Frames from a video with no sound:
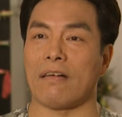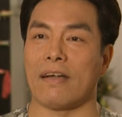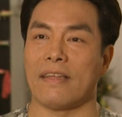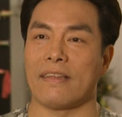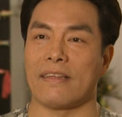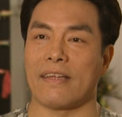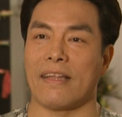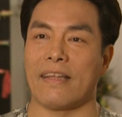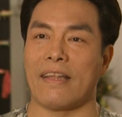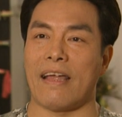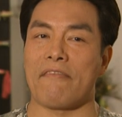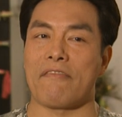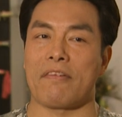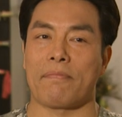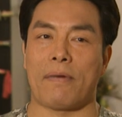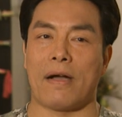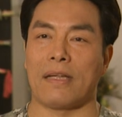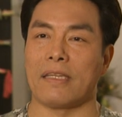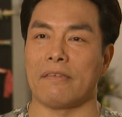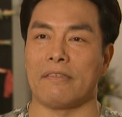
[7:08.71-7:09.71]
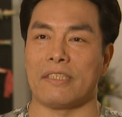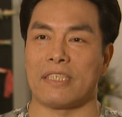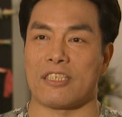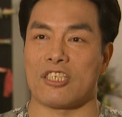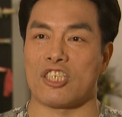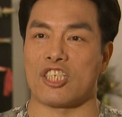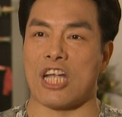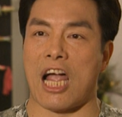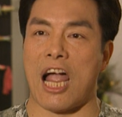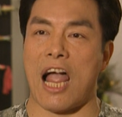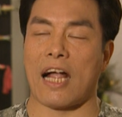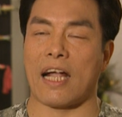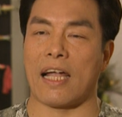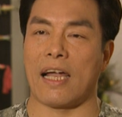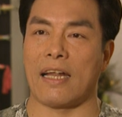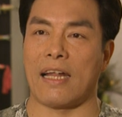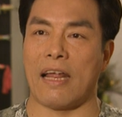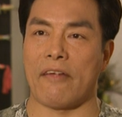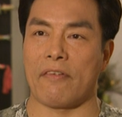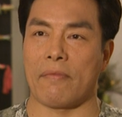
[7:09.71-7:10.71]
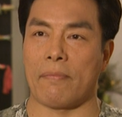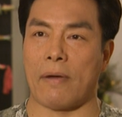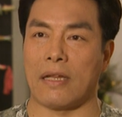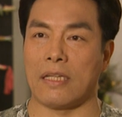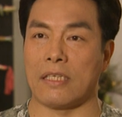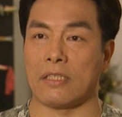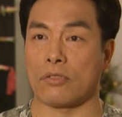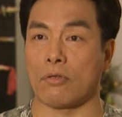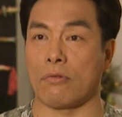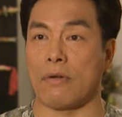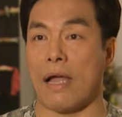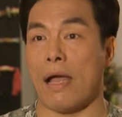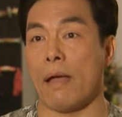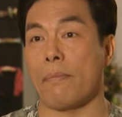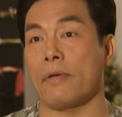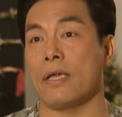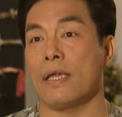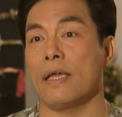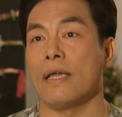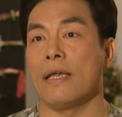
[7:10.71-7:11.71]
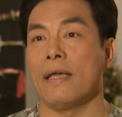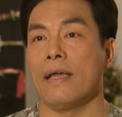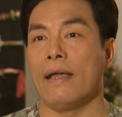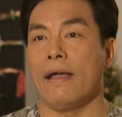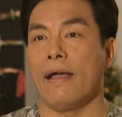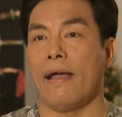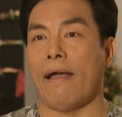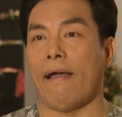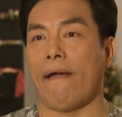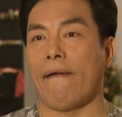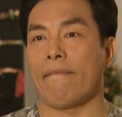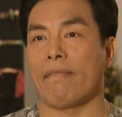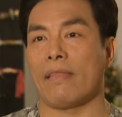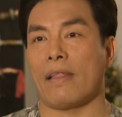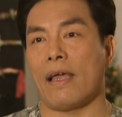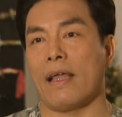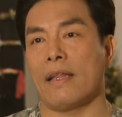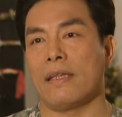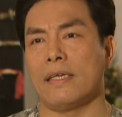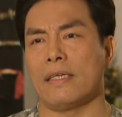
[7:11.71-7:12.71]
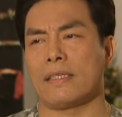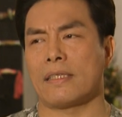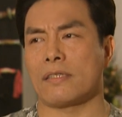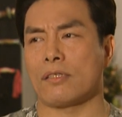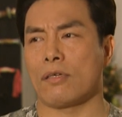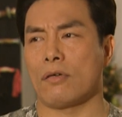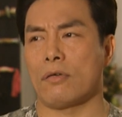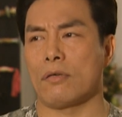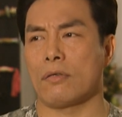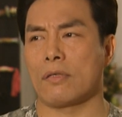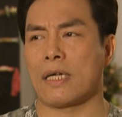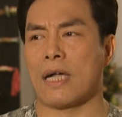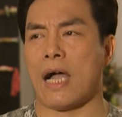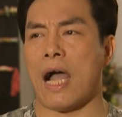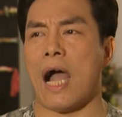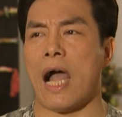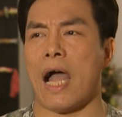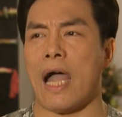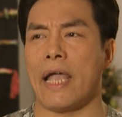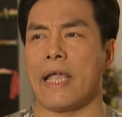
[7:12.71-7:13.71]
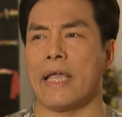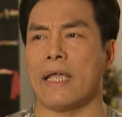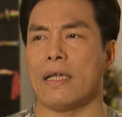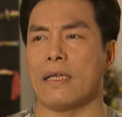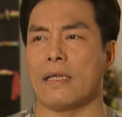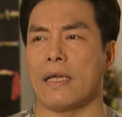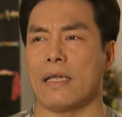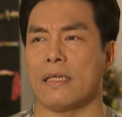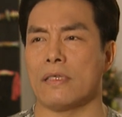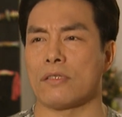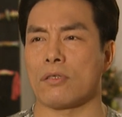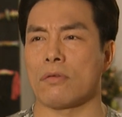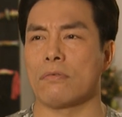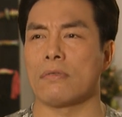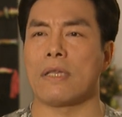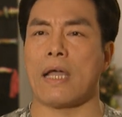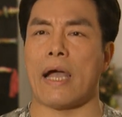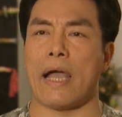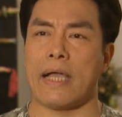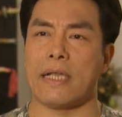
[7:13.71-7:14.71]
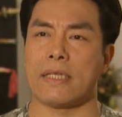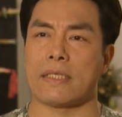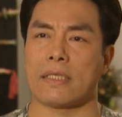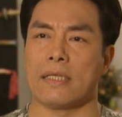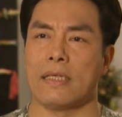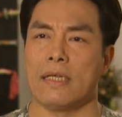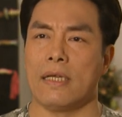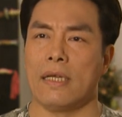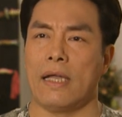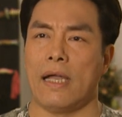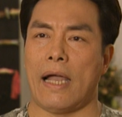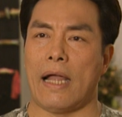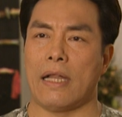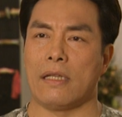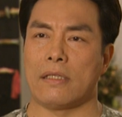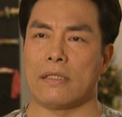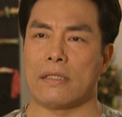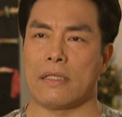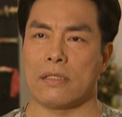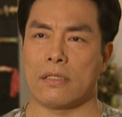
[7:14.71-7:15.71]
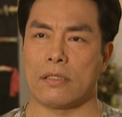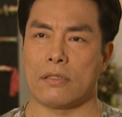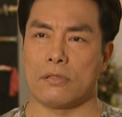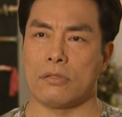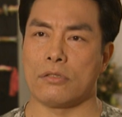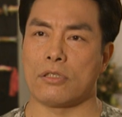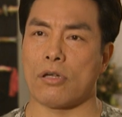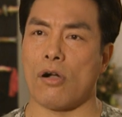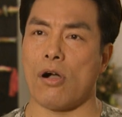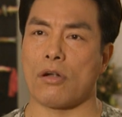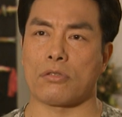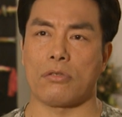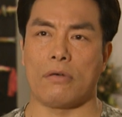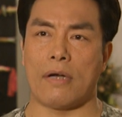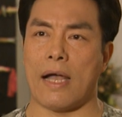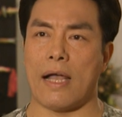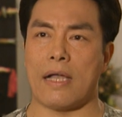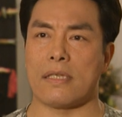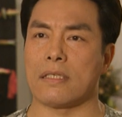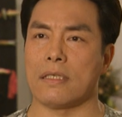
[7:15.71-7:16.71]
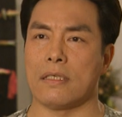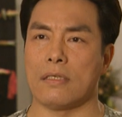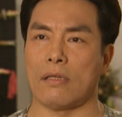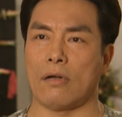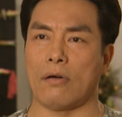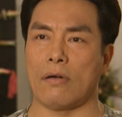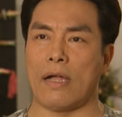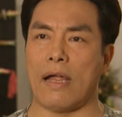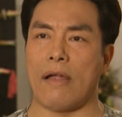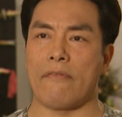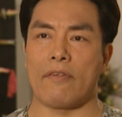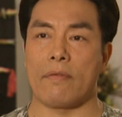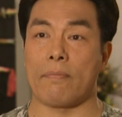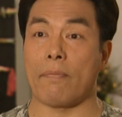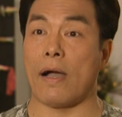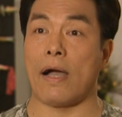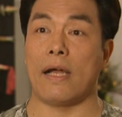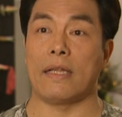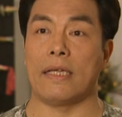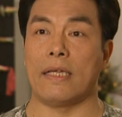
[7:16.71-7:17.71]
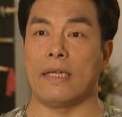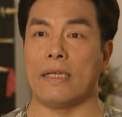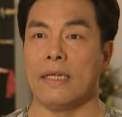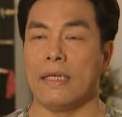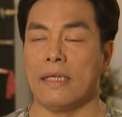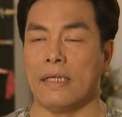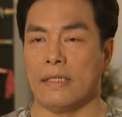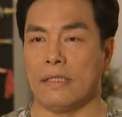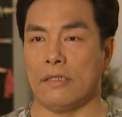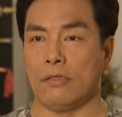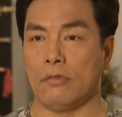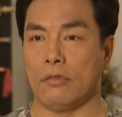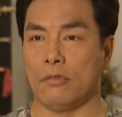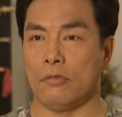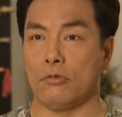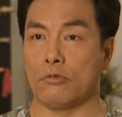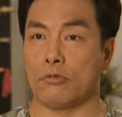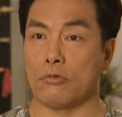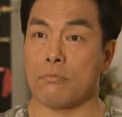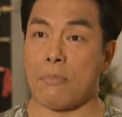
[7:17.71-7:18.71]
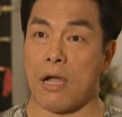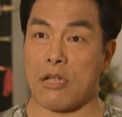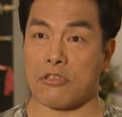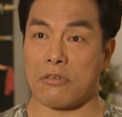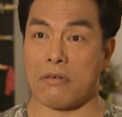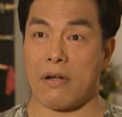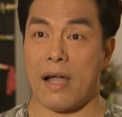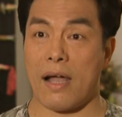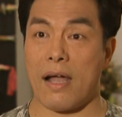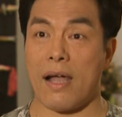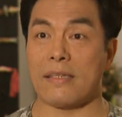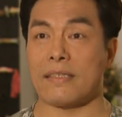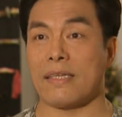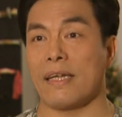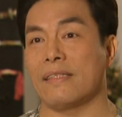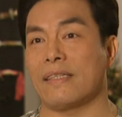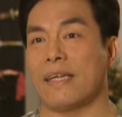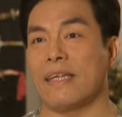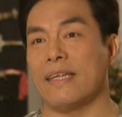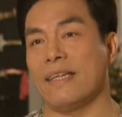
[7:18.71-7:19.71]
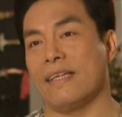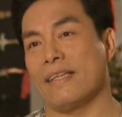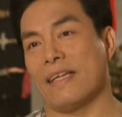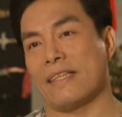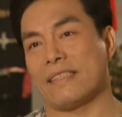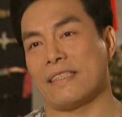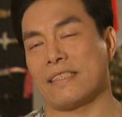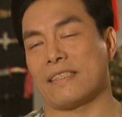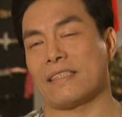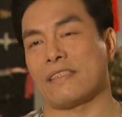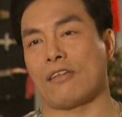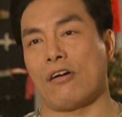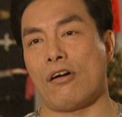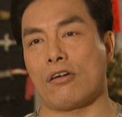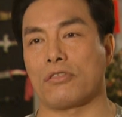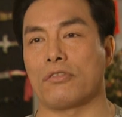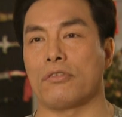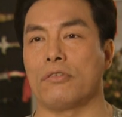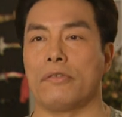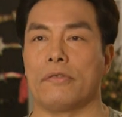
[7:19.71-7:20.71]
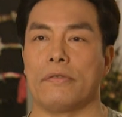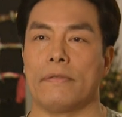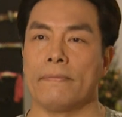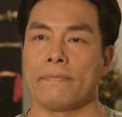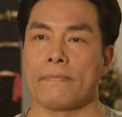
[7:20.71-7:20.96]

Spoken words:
And then everybody is shocked, and everybody is so happy. And then he's so kind and so nice, and to talk to us, everybody, you do martial arts, and then he just talk to you.